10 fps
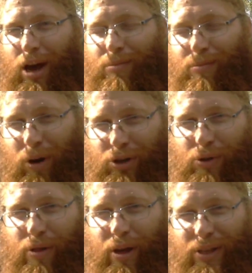March
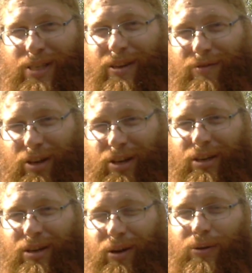two thousand
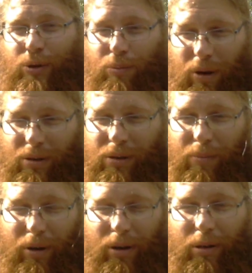seventeen, also
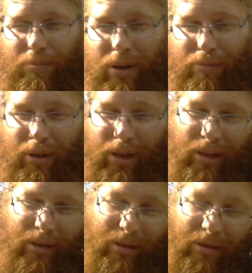post-apocalyptic, but
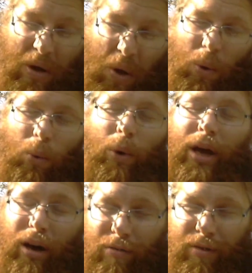that's way
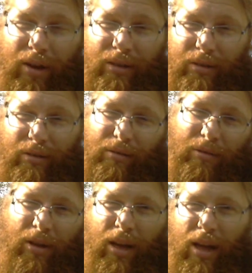off. Things
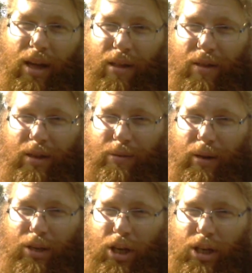things
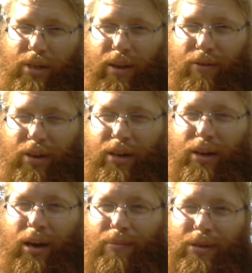might change seventeen
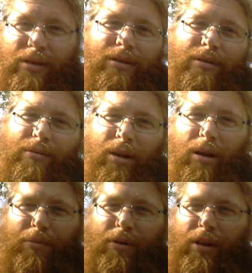times up to